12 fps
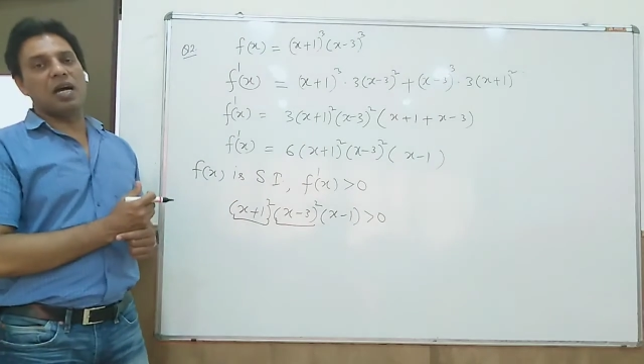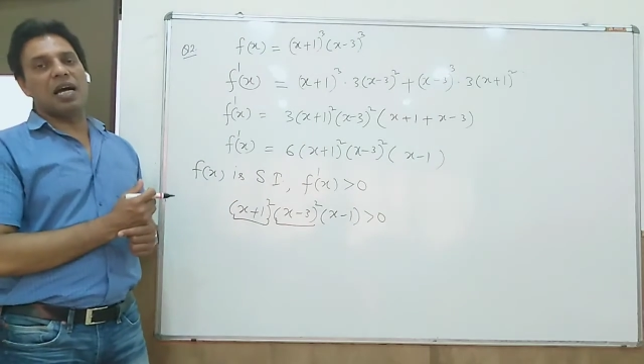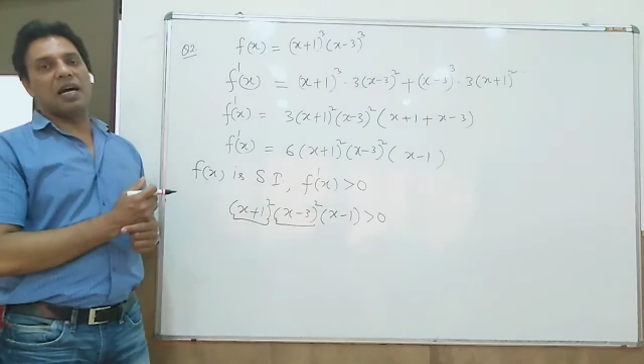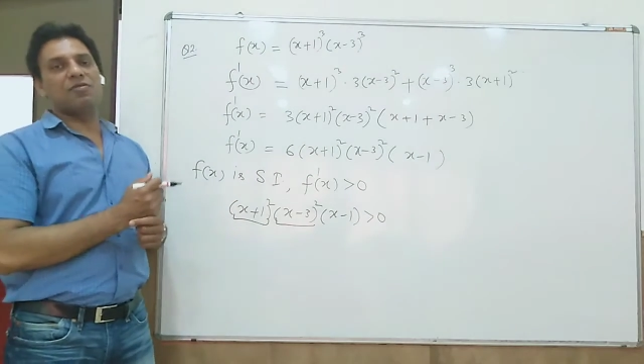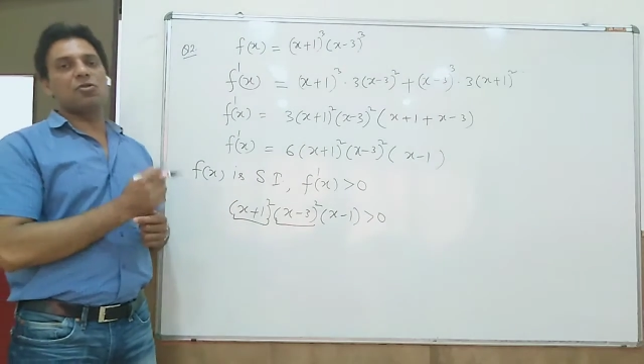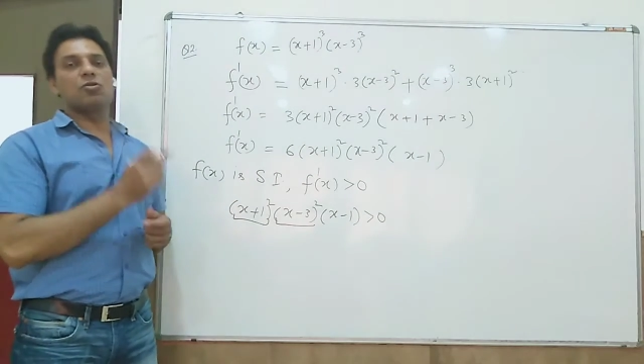I
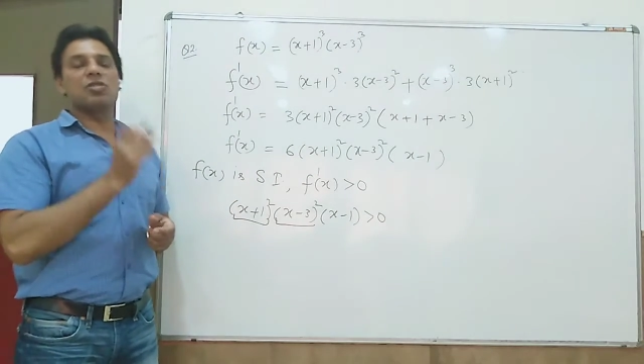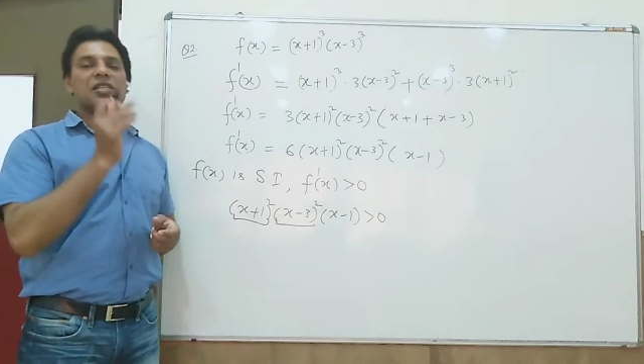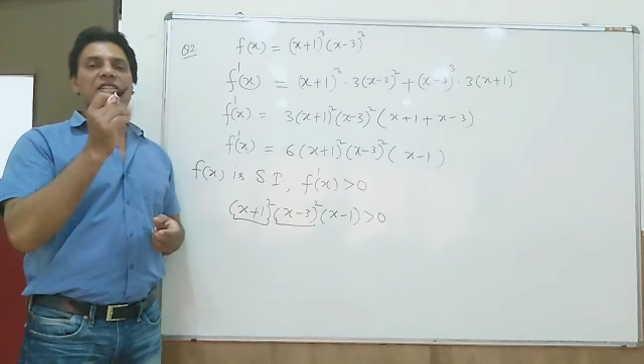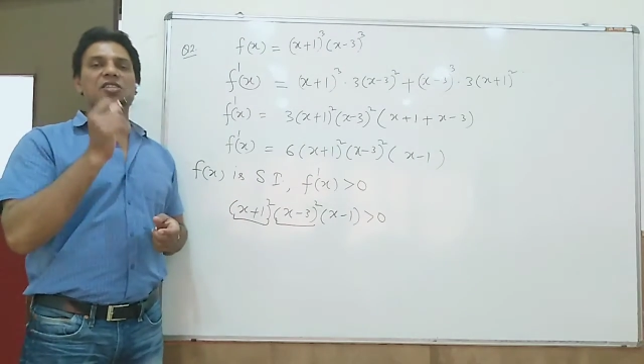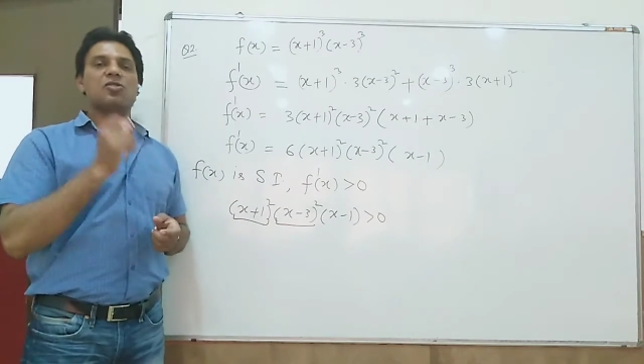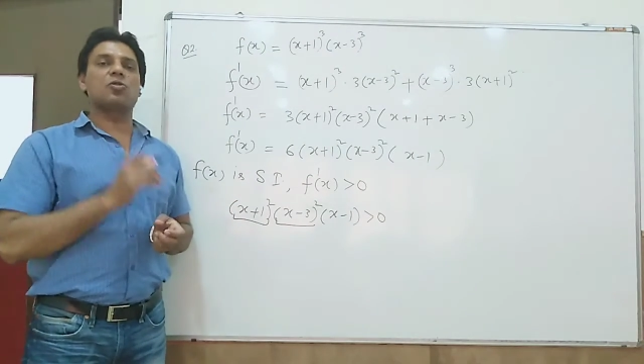have
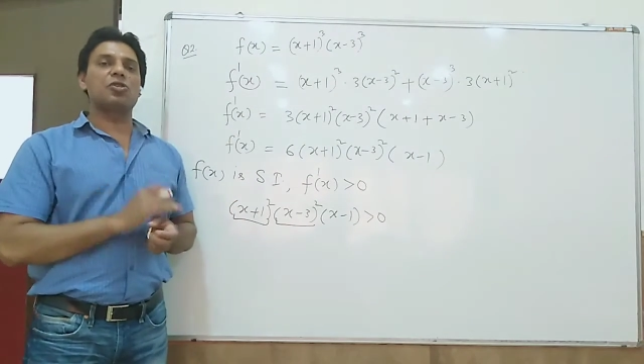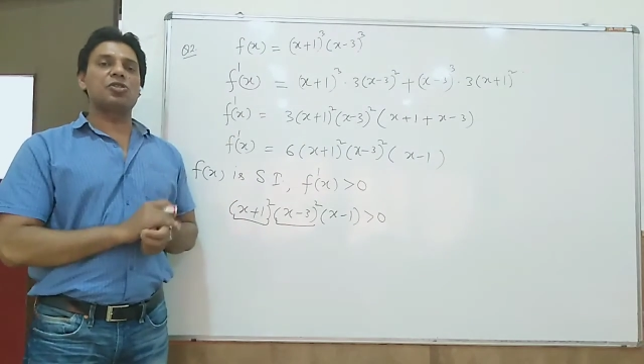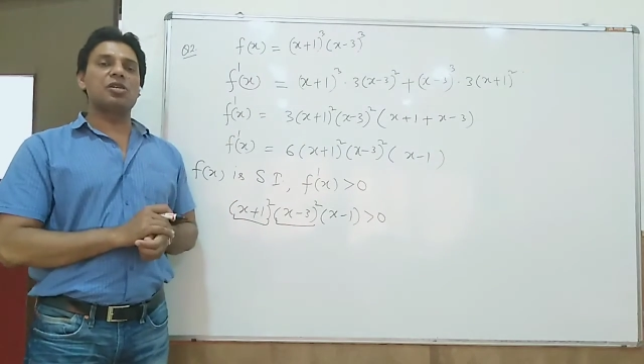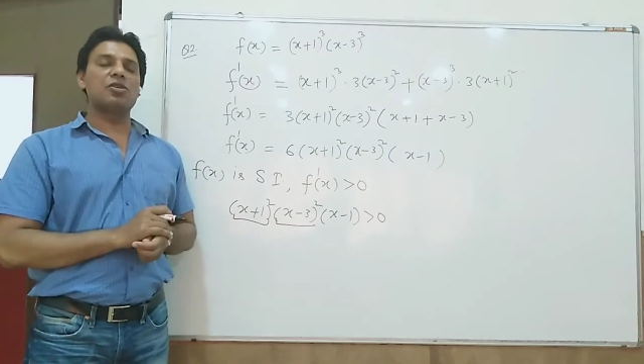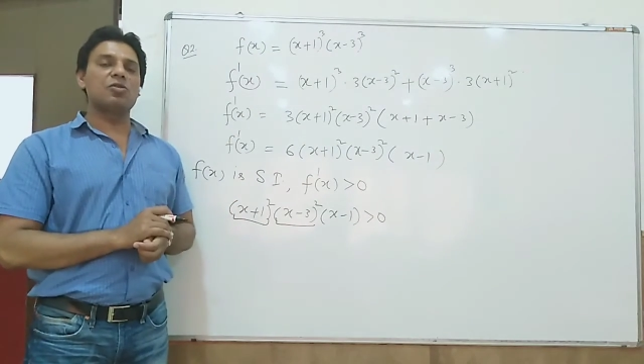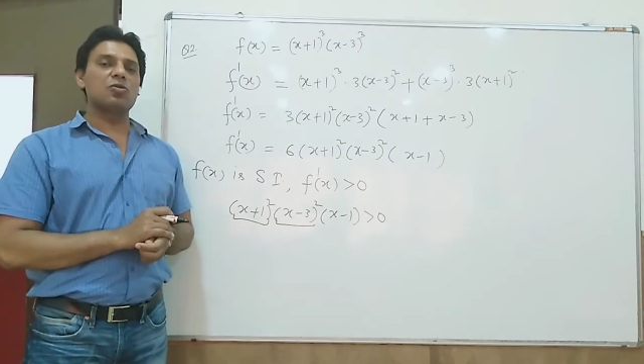chosen this
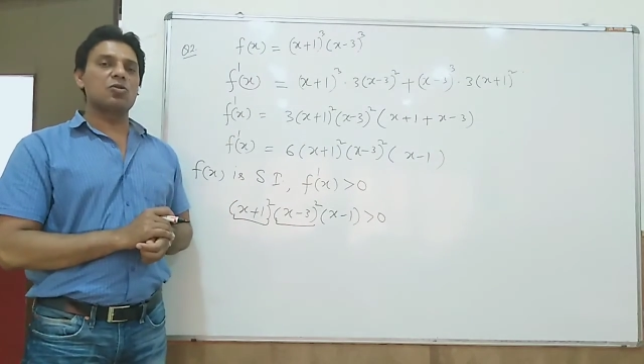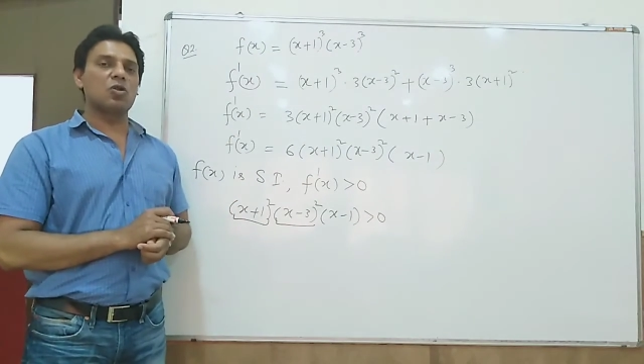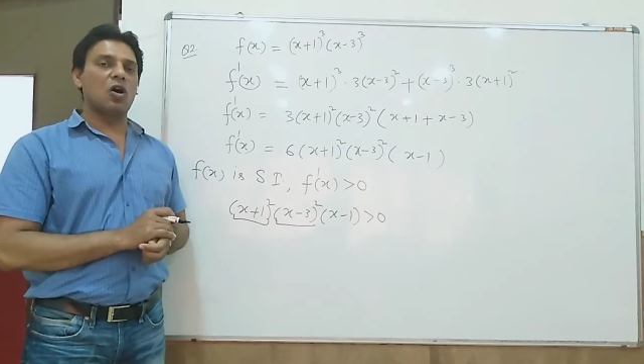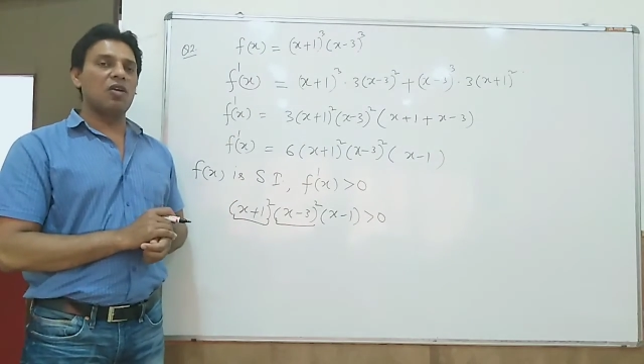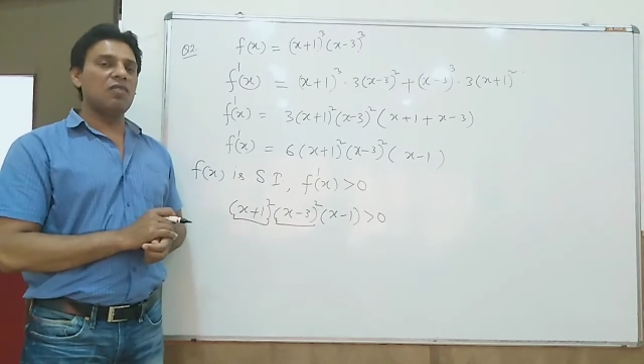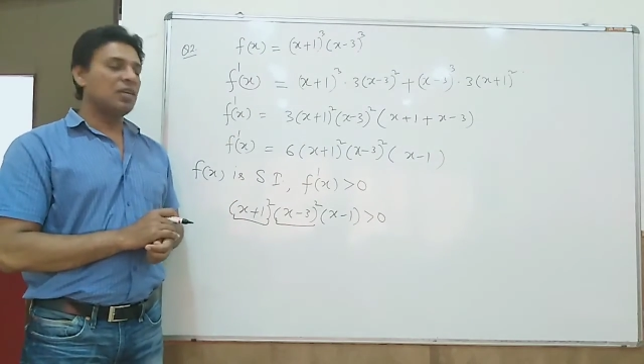question to
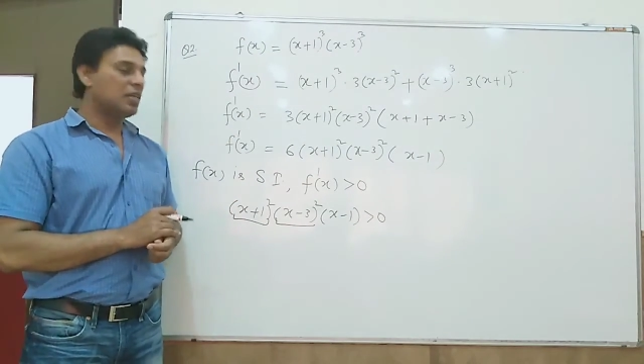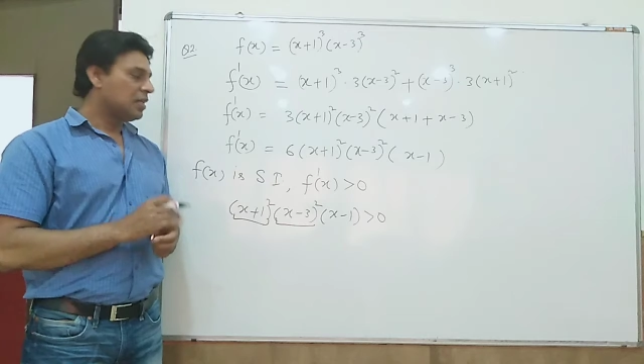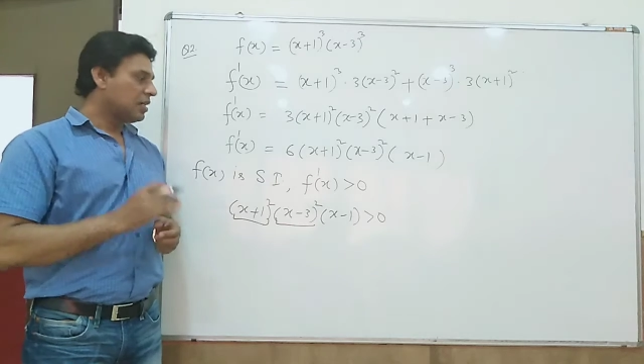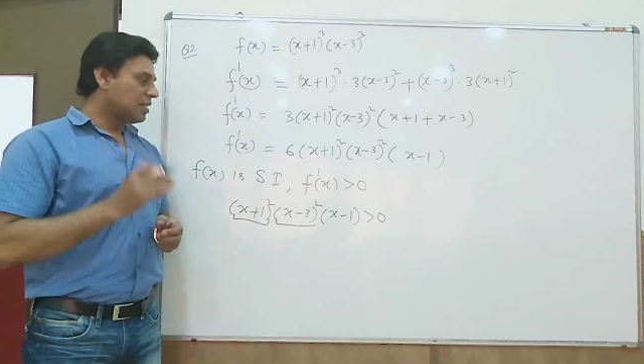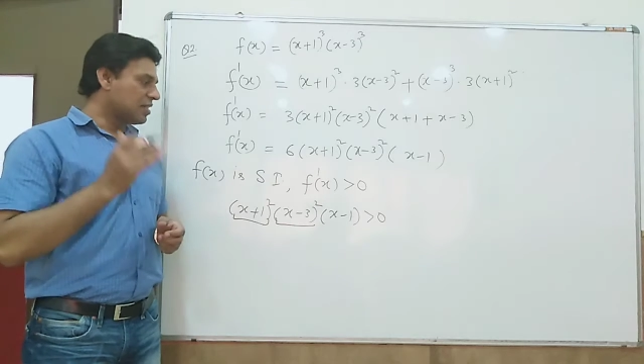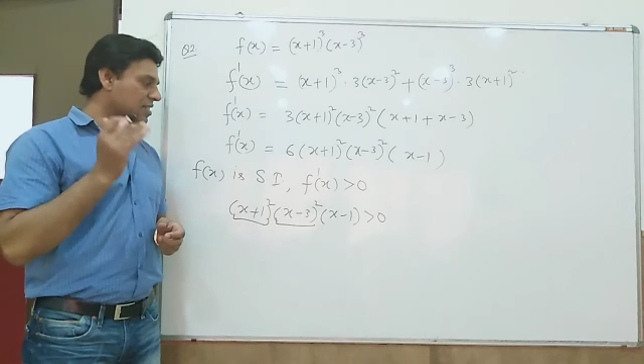
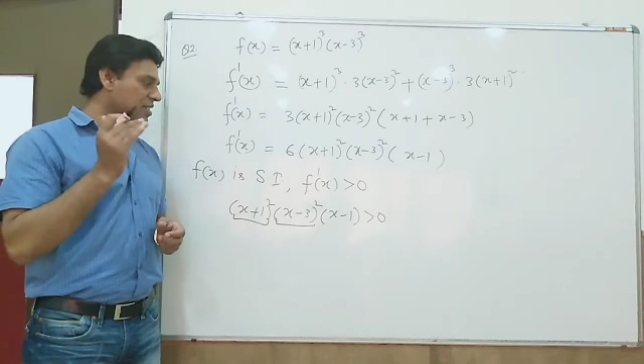solve.